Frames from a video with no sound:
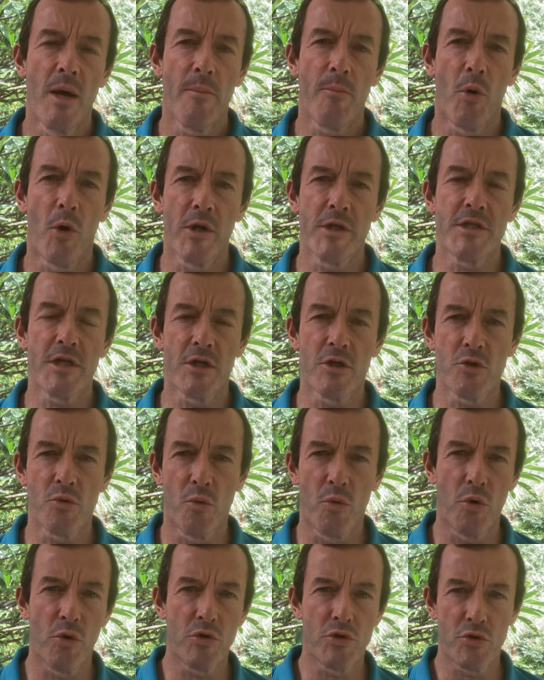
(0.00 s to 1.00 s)
pointing
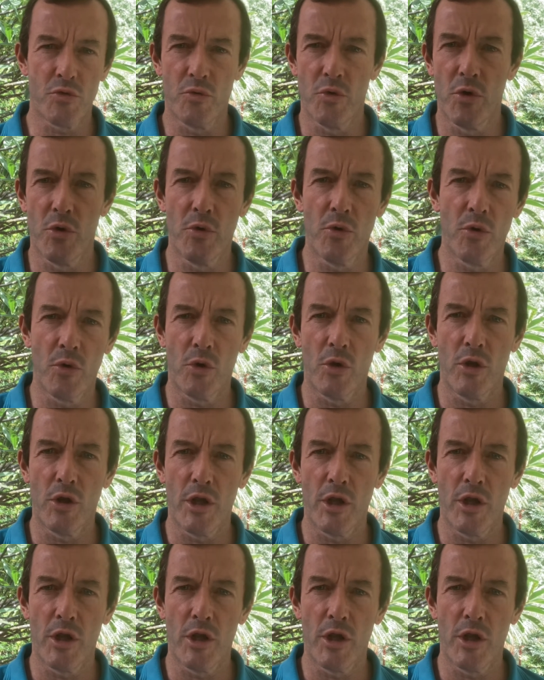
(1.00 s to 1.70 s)
towards rural,